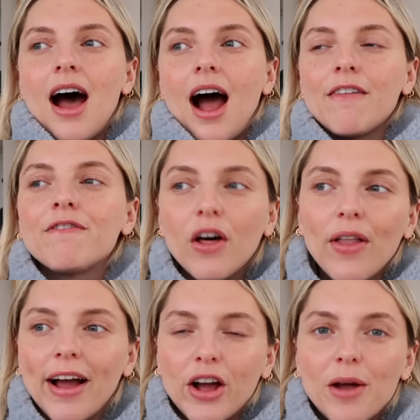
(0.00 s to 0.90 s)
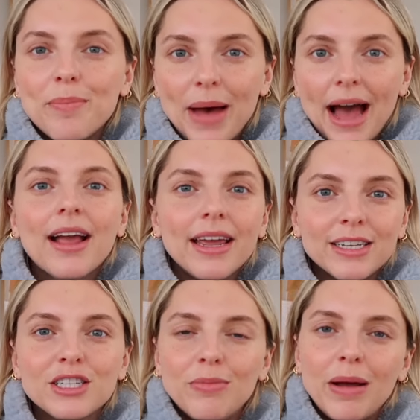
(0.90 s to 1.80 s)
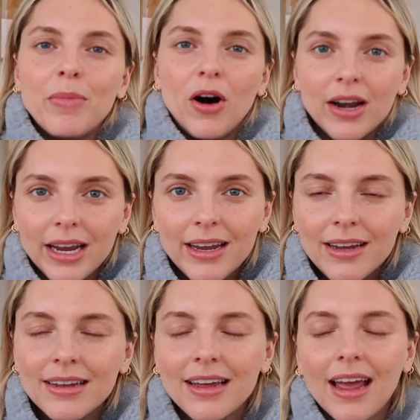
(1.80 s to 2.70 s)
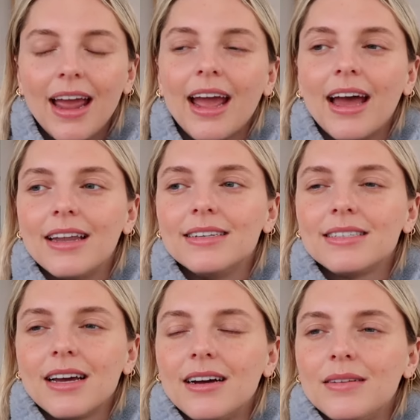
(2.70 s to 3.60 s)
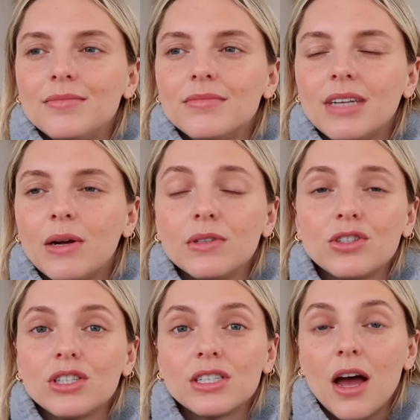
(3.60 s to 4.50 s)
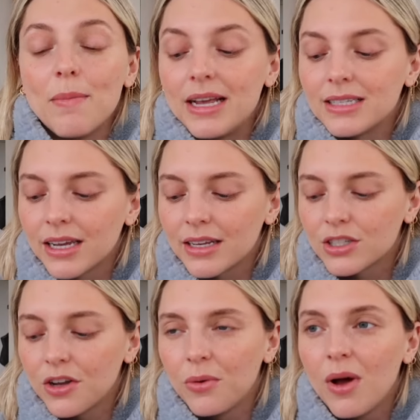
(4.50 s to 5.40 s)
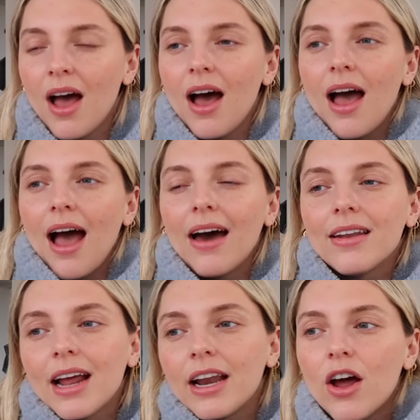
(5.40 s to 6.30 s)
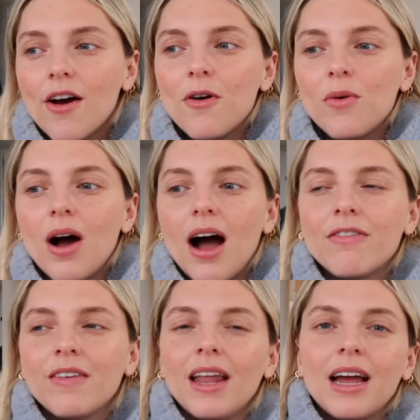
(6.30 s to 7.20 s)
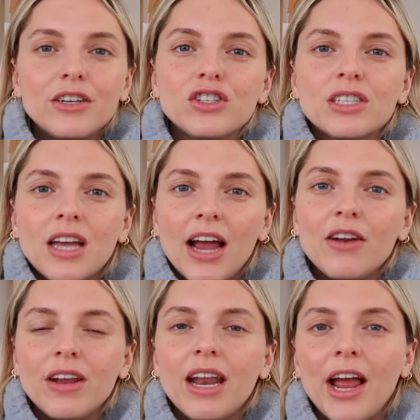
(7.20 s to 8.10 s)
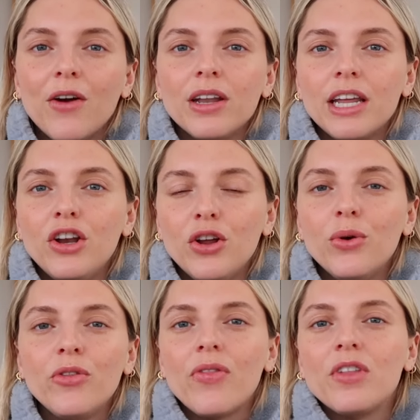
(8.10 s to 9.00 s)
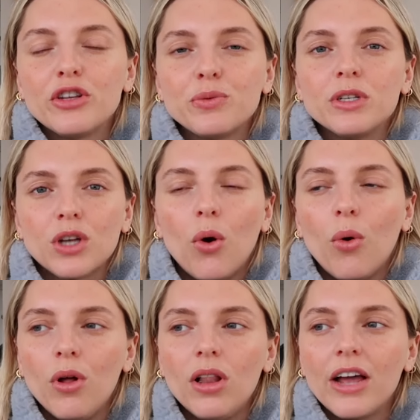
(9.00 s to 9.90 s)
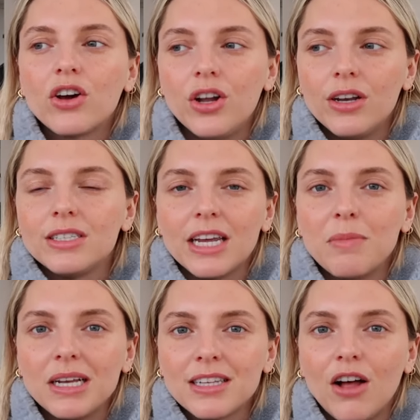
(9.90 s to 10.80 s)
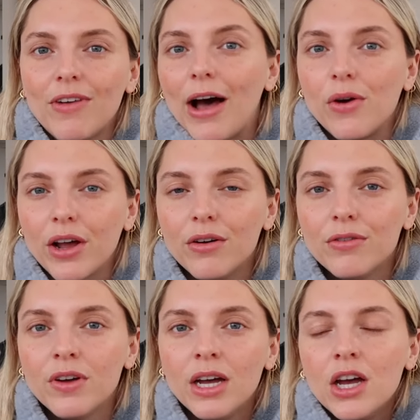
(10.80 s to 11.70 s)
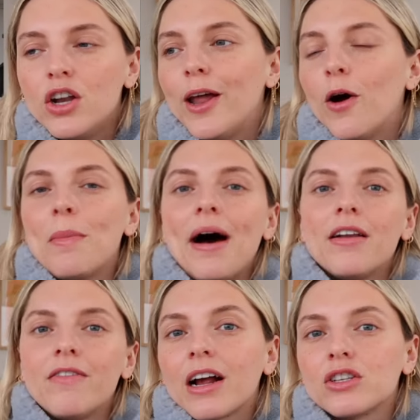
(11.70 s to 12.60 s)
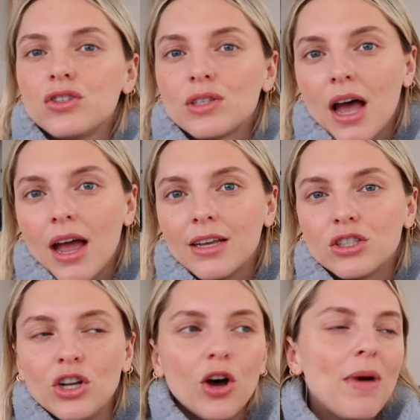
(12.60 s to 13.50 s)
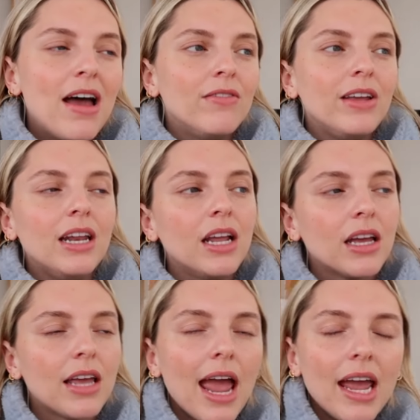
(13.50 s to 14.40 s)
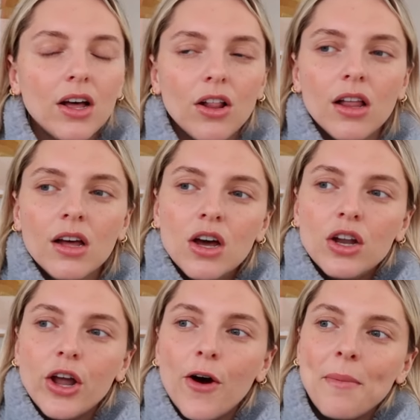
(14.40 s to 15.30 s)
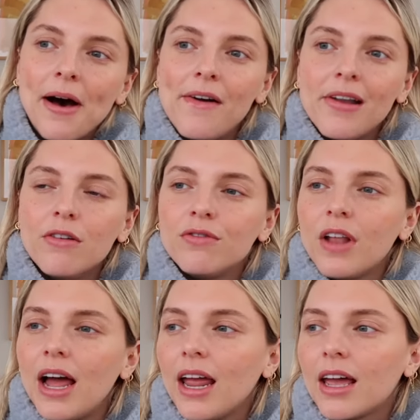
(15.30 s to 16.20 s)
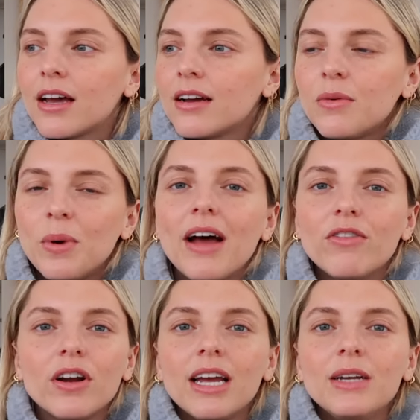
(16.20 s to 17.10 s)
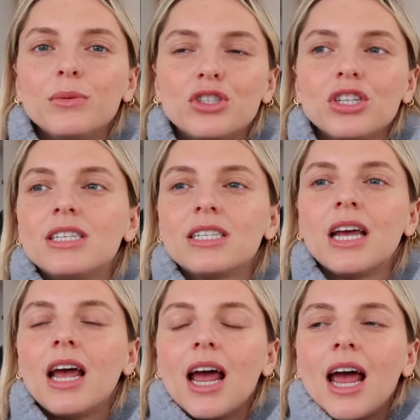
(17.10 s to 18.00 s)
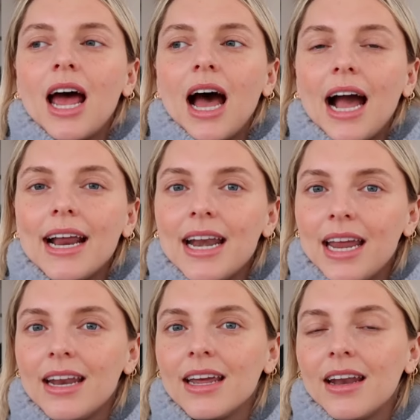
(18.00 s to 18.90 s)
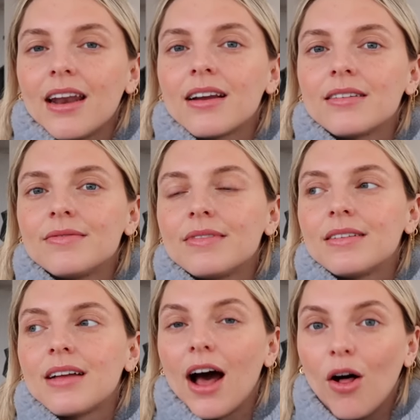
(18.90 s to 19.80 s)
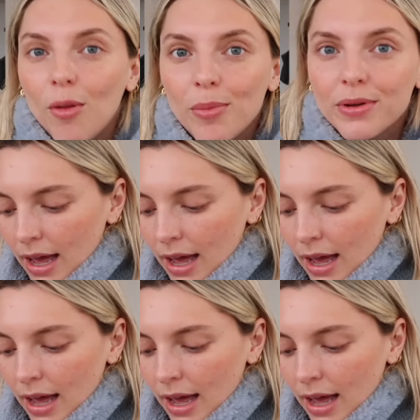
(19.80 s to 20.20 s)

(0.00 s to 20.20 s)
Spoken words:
I felt like I got back into my body. And it was just amazing. So how did I know? I feel like I just kind of inherently knew that this was a hole I couldn't dig myself out of. No amount of exercise, no amount of eating kale, no amount of like whatever. It was just, I needed help.